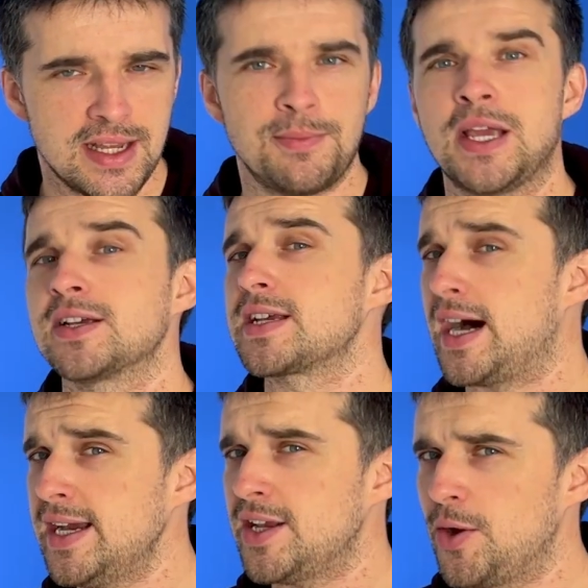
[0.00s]
Because
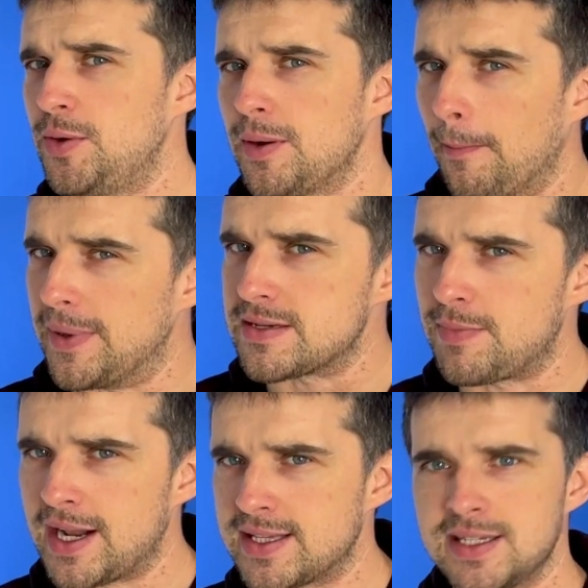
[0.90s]
I know, bez
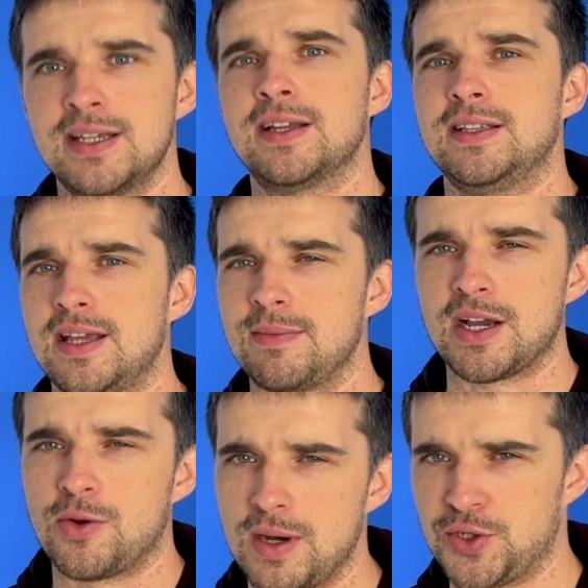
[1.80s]
pracy nie ma
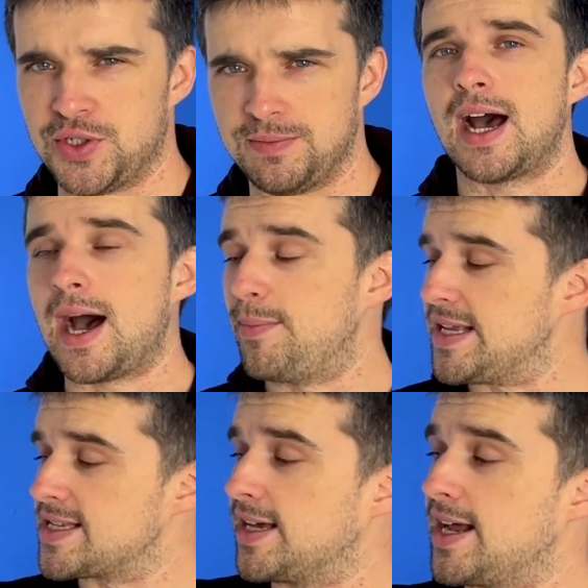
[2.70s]
kołaczy. A
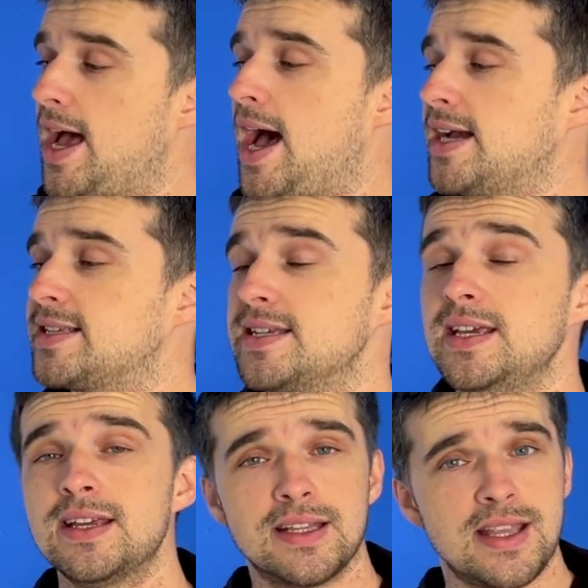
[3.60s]
bez
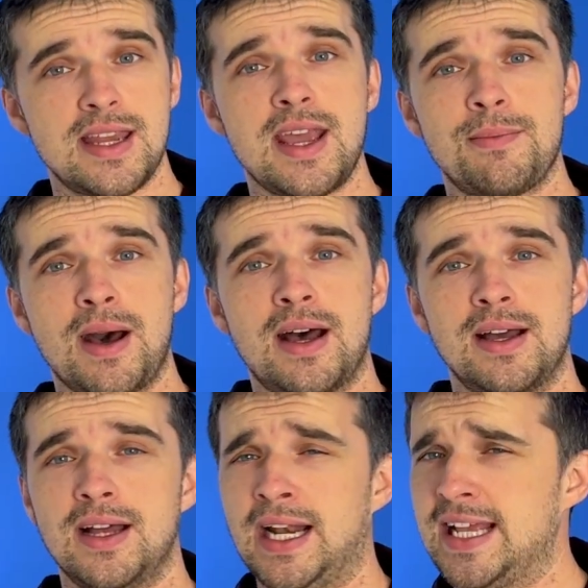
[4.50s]
reakcji nie ma
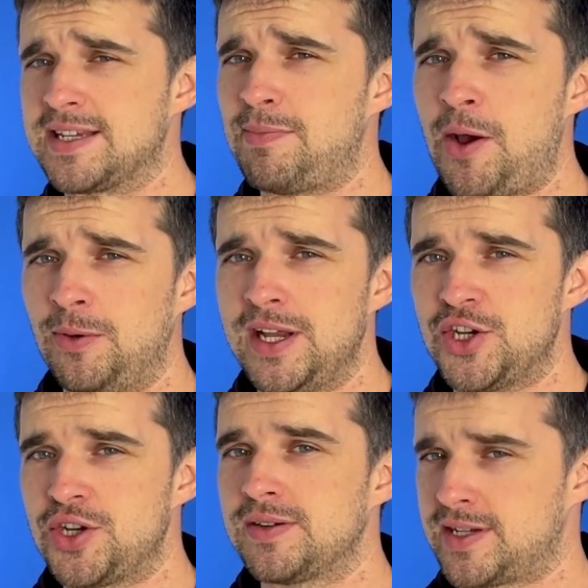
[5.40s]
Let's
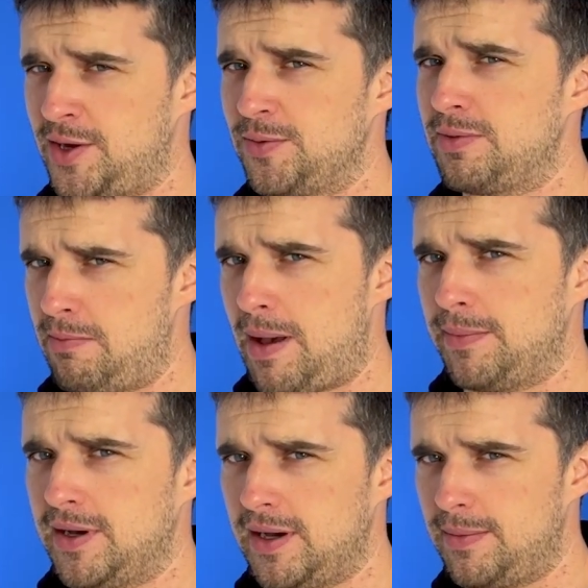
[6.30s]
Polish. So
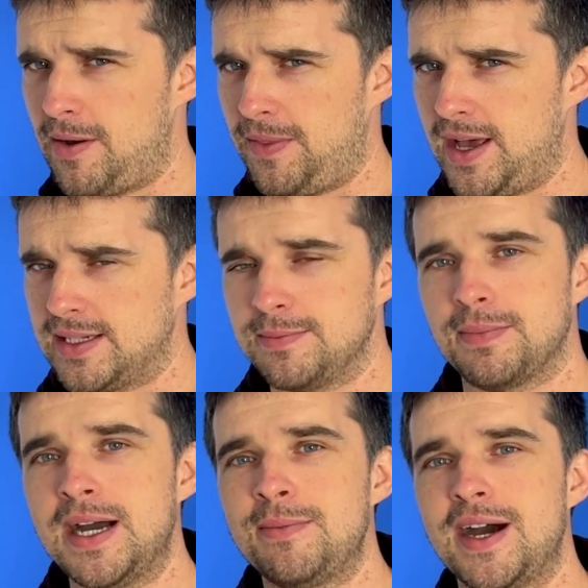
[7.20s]
remember about that.
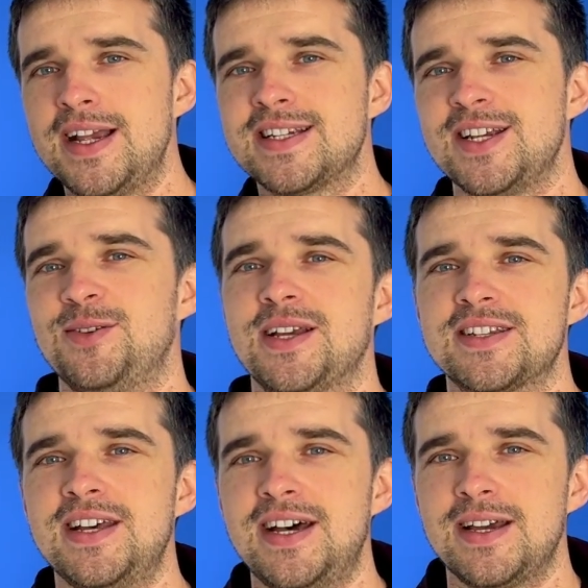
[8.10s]
Bye bye, see you next
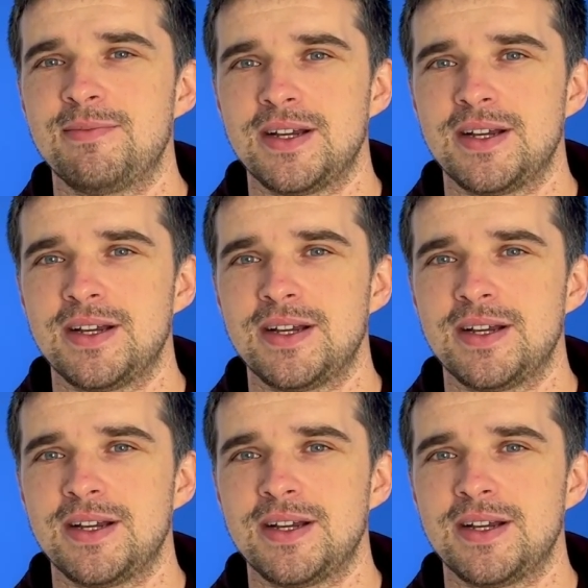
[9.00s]
time.